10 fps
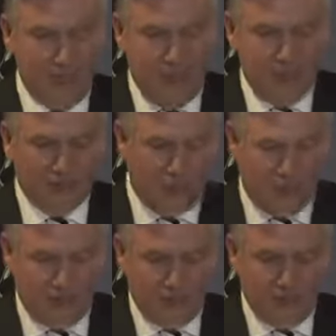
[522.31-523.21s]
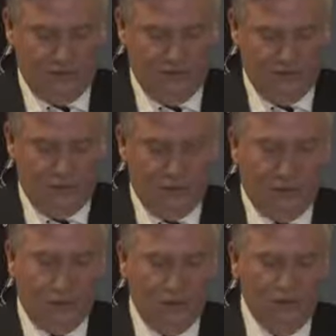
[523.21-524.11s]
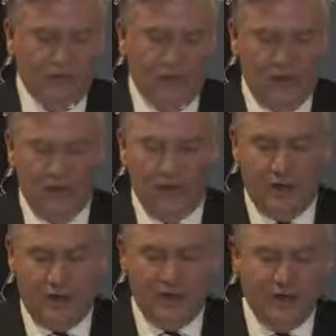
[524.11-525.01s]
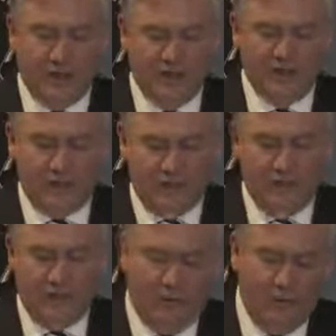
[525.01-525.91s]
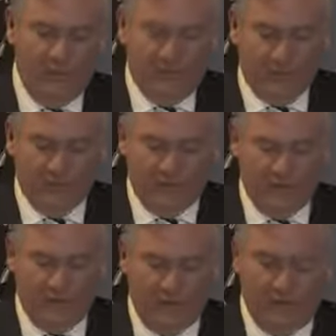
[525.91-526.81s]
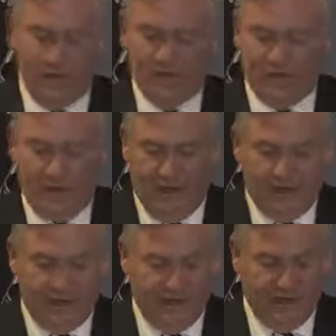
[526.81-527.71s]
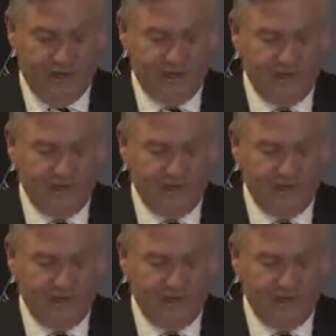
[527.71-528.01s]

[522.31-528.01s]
Our sponsors, who all stand united against any form of racism, are also under pressure.